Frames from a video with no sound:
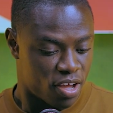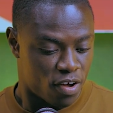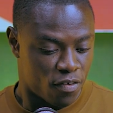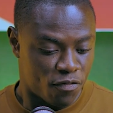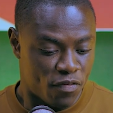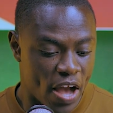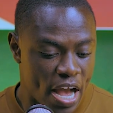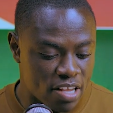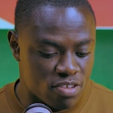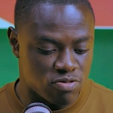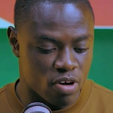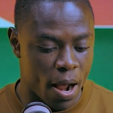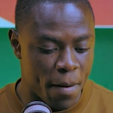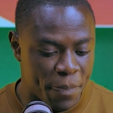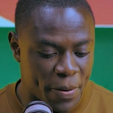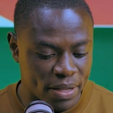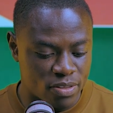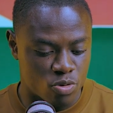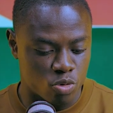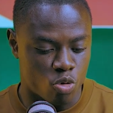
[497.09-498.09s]
First
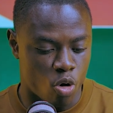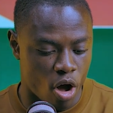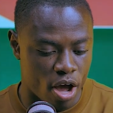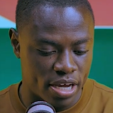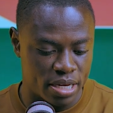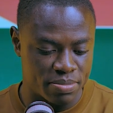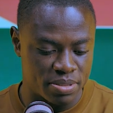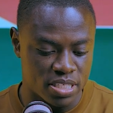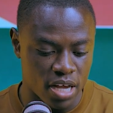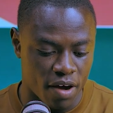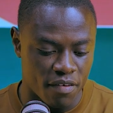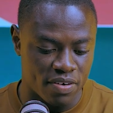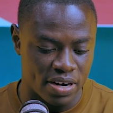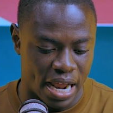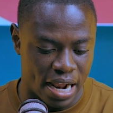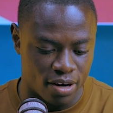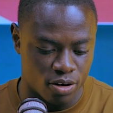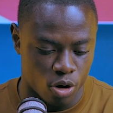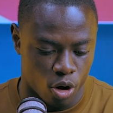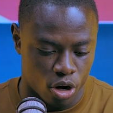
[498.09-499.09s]
rapper to call himself
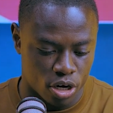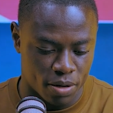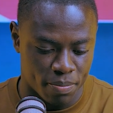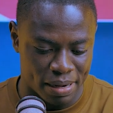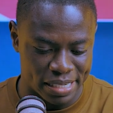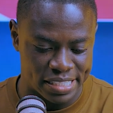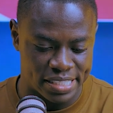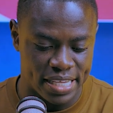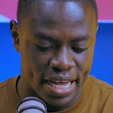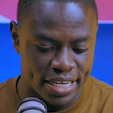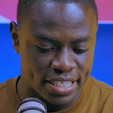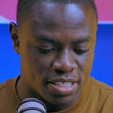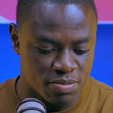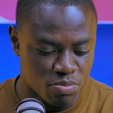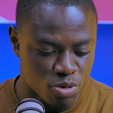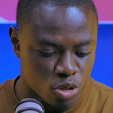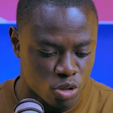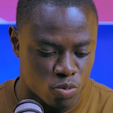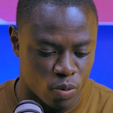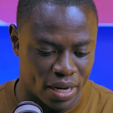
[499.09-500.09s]
landlord, but stays
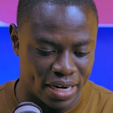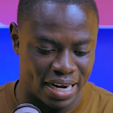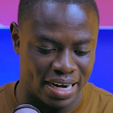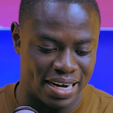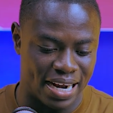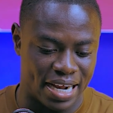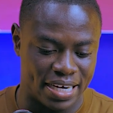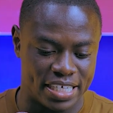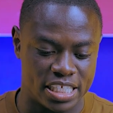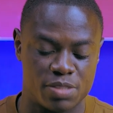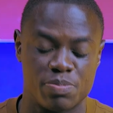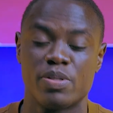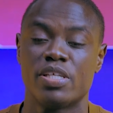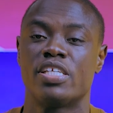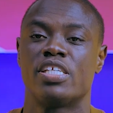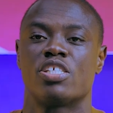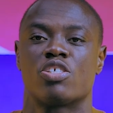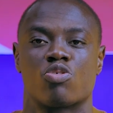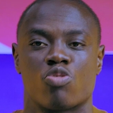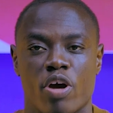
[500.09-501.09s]
mute when the land is being
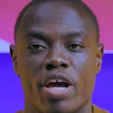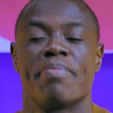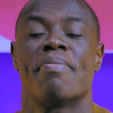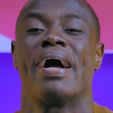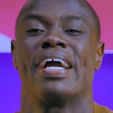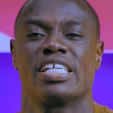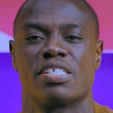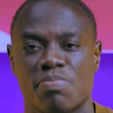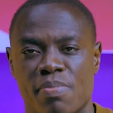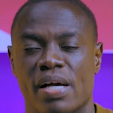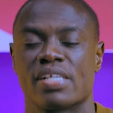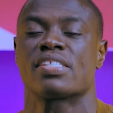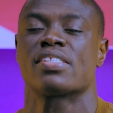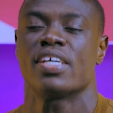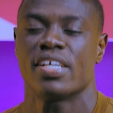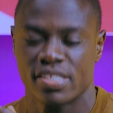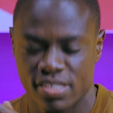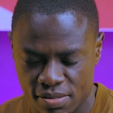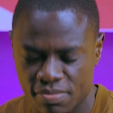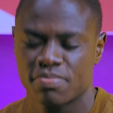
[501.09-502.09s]
destroyed by his
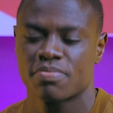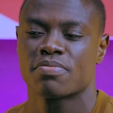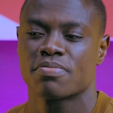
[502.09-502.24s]
masters.